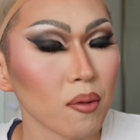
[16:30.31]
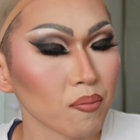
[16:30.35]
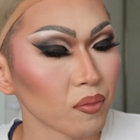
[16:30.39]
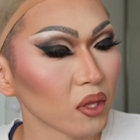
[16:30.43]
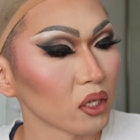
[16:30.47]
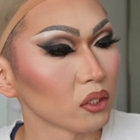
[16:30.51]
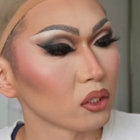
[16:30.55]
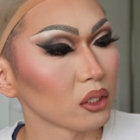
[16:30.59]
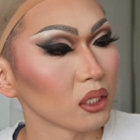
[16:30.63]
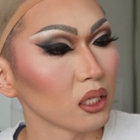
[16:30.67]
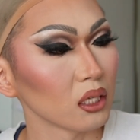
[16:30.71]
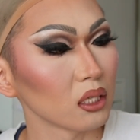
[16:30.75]
The
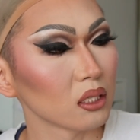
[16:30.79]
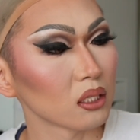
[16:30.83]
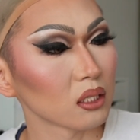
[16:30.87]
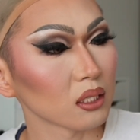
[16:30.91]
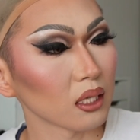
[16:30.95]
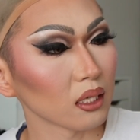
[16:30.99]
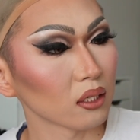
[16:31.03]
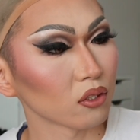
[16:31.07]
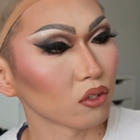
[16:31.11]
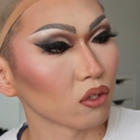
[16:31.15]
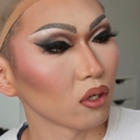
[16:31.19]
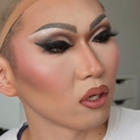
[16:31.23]
shade's
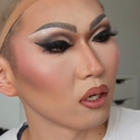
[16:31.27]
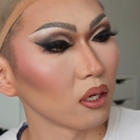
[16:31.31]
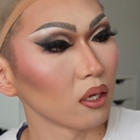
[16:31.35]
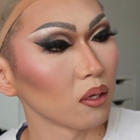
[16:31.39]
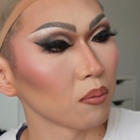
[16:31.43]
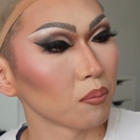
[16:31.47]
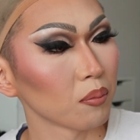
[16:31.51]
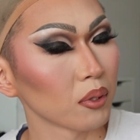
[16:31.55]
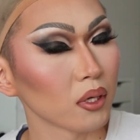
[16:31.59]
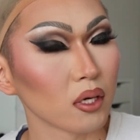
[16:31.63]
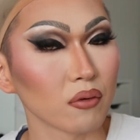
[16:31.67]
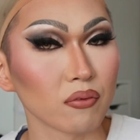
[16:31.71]
actually
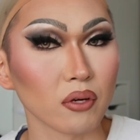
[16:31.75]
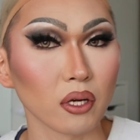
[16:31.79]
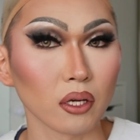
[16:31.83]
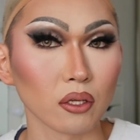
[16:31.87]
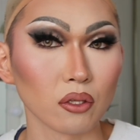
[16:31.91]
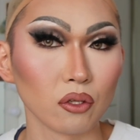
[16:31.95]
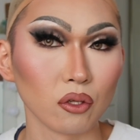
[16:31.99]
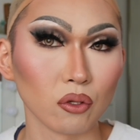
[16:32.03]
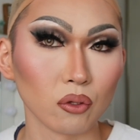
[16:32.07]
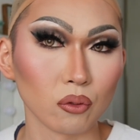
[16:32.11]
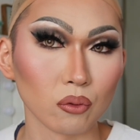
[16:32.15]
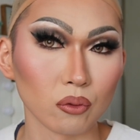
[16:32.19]

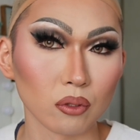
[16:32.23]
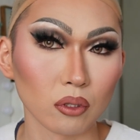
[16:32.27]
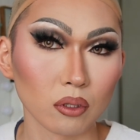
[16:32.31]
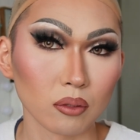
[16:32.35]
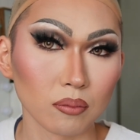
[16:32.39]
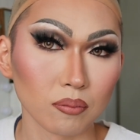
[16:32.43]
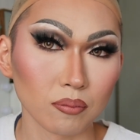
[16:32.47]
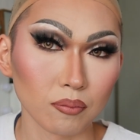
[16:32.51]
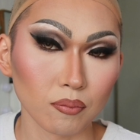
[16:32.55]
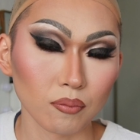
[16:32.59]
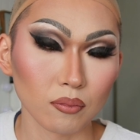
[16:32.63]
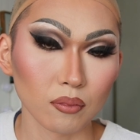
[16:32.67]
perfect nude.
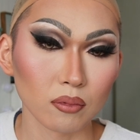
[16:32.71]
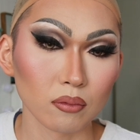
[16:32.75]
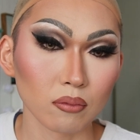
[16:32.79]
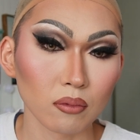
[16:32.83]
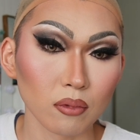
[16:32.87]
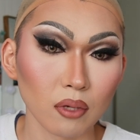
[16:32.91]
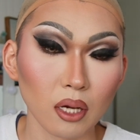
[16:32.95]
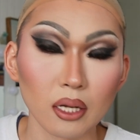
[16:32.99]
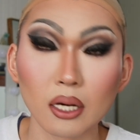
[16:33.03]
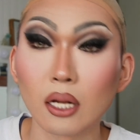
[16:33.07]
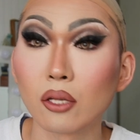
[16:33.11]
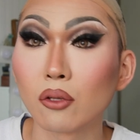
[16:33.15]

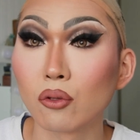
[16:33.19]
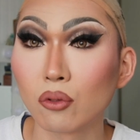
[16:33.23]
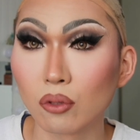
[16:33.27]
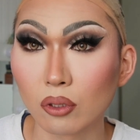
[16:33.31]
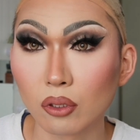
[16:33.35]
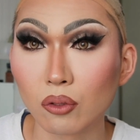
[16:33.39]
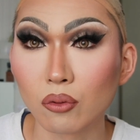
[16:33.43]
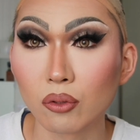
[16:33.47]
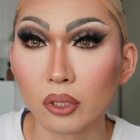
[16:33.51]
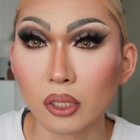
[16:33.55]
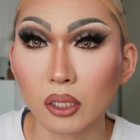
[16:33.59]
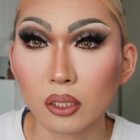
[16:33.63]
And I do
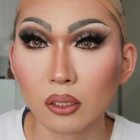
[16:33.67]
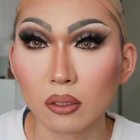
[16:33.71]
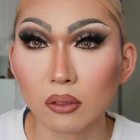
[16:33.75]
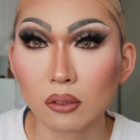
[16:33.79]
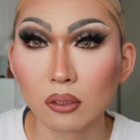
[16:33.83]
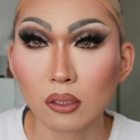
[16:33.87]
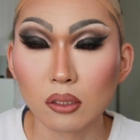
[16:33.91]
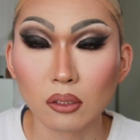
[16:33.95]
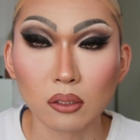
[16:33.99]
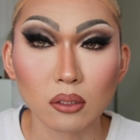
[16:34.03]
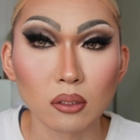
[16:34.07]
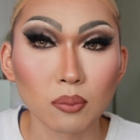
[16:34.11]
agree,
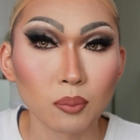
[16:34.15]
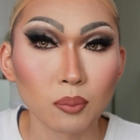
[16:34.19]
this is